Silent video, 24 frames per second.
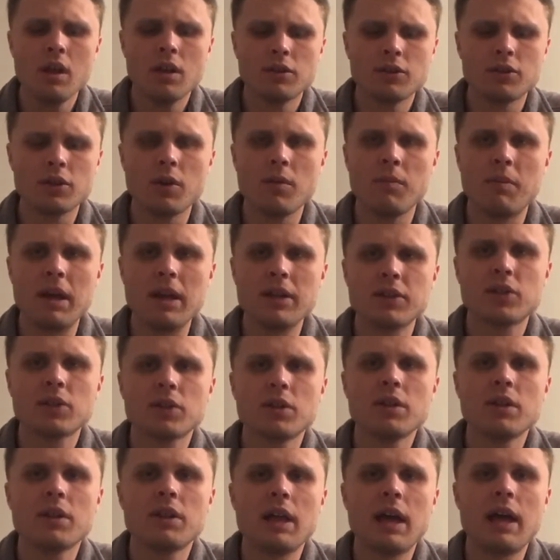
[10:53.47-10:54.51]
So
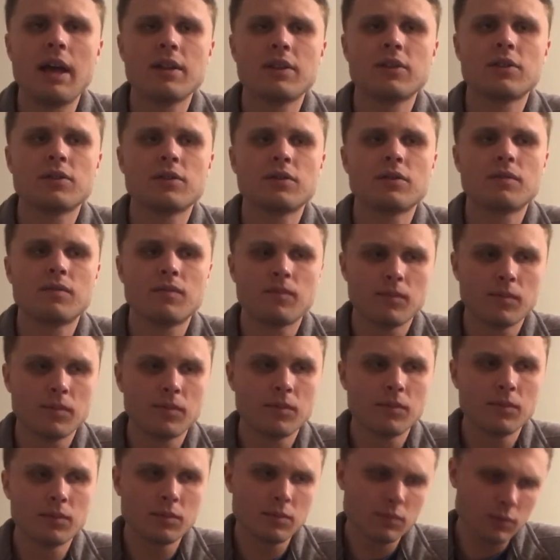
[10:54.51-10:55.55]
basically, that's
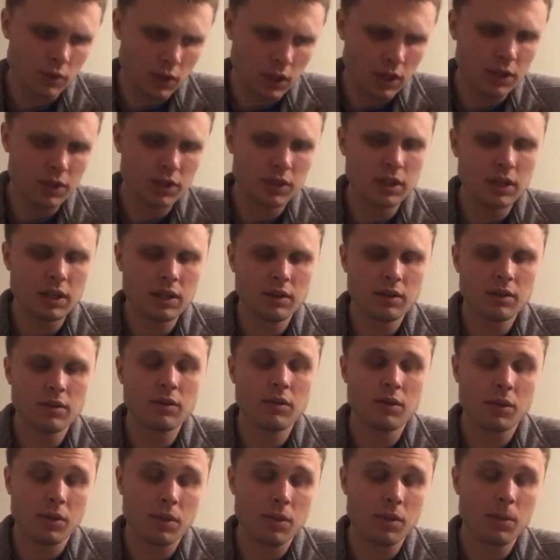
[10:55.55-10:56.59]
just
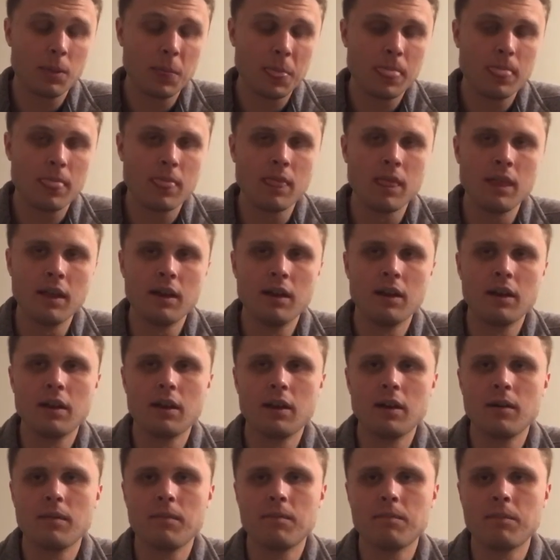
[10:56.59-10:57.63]

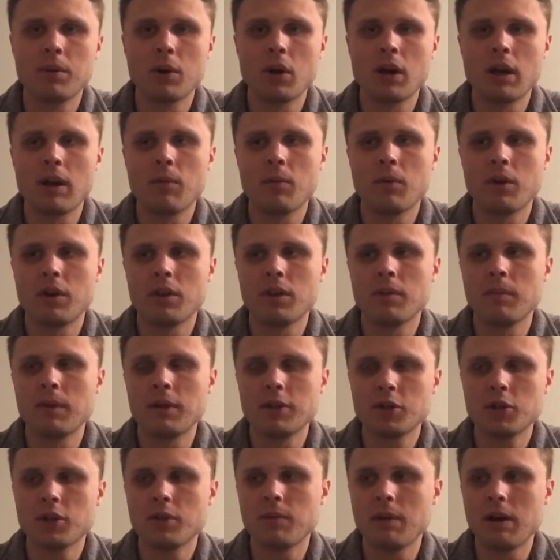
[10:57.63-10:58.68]
the part I wanted to
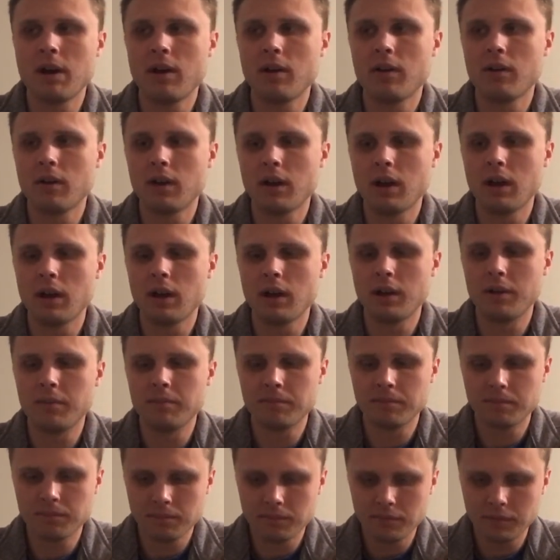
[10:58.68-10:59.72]
mention about
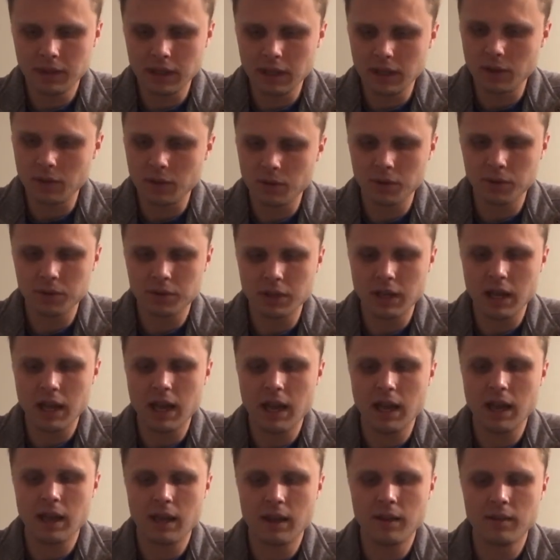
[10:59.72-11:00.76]
the Eagles
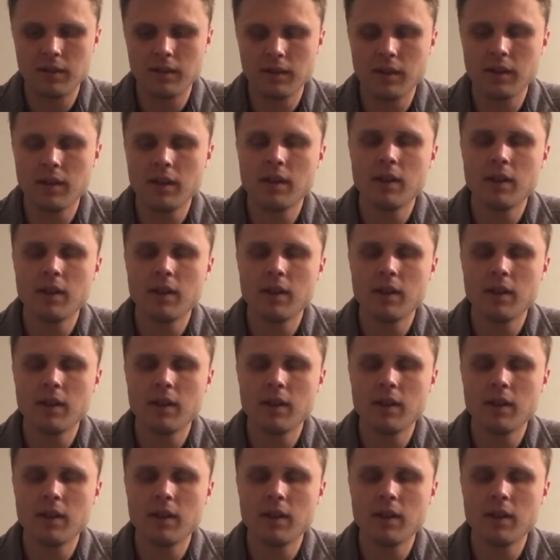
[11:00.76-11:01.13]
and